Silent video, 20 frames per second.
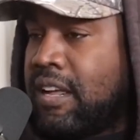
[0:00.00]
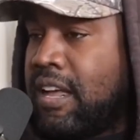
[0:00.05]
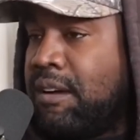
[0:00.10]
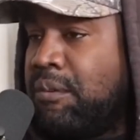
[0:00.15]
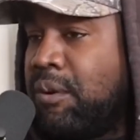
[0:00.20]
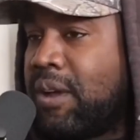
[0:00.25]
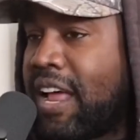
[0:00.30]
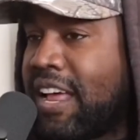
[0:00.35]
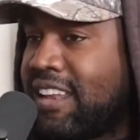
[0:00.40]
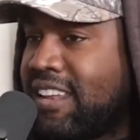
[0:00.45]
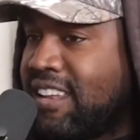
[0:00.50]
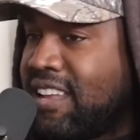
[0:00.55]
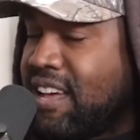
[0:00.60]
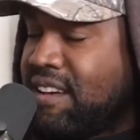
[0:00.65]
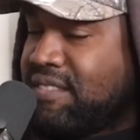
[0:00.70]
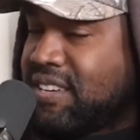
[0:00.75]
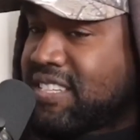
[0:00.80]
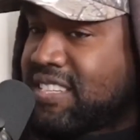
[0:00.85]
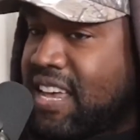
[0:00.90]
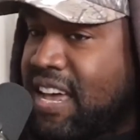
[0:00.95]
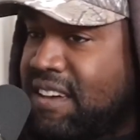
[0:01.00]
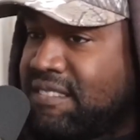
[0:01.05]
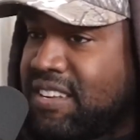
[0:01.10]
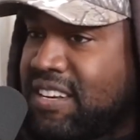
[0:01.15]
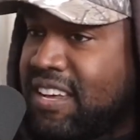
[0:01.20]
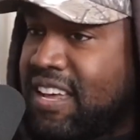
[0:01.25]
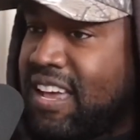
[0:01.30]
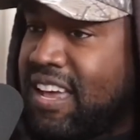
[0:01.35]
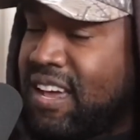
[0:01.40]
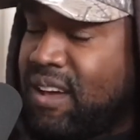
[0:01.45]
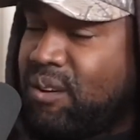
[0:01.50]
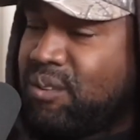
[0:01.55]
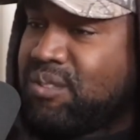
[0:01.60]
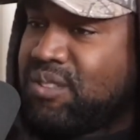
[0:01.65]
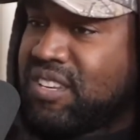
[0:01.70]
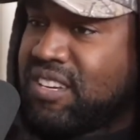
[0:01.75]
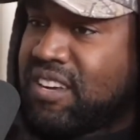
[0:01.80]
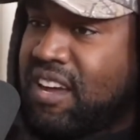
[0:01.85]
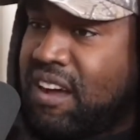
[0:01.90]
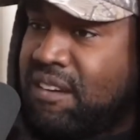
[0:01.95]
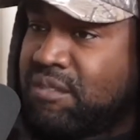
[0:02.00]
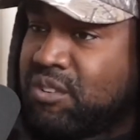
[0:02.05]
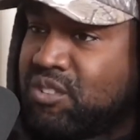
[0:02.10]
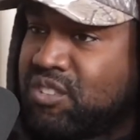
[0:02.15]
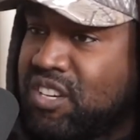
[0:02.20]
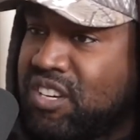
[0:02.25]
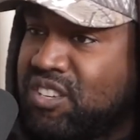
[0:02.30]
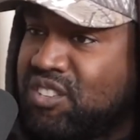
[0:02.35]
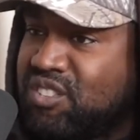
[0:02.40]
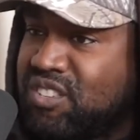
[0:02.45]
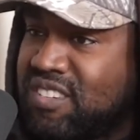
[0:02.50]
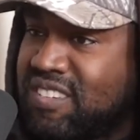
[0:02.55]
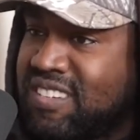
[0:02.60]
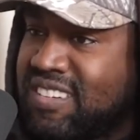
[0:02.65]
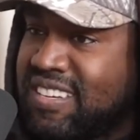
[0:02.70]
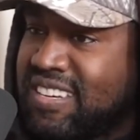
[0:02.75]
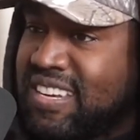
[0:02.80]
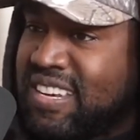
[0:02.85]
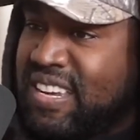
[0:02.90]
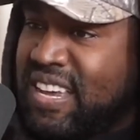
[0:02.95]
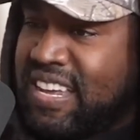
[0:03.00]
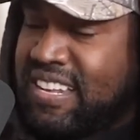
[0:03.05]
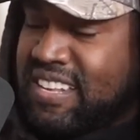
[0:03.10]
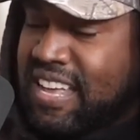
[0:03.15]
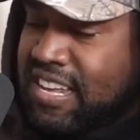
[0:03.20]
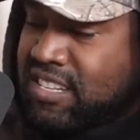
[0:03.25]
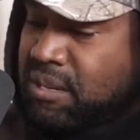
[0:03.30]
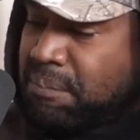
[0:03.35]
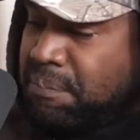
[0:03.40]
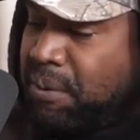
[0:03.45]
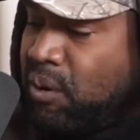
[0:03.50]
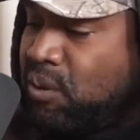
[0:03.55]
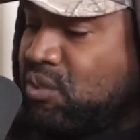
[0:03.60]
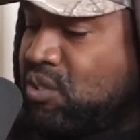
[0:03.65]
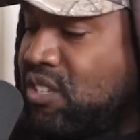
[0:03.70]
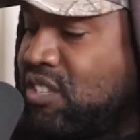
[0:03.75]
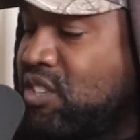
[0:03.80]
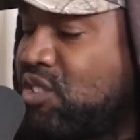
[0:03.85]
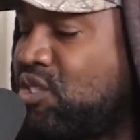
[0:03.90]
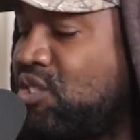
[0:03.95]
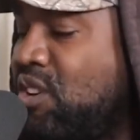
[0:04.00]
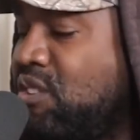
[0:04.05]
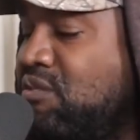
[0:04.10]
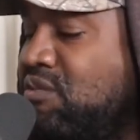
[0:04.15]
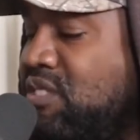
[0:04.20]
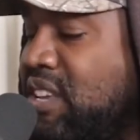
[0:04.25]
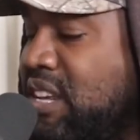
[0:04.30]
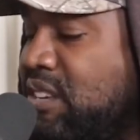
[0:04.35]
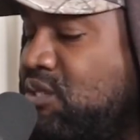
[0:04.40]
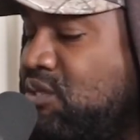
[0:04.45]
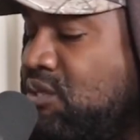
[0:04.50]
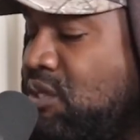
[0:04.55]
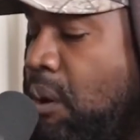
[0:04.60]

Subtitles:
And what I love is having a healthy conversation. And as opposed to, there's certain things,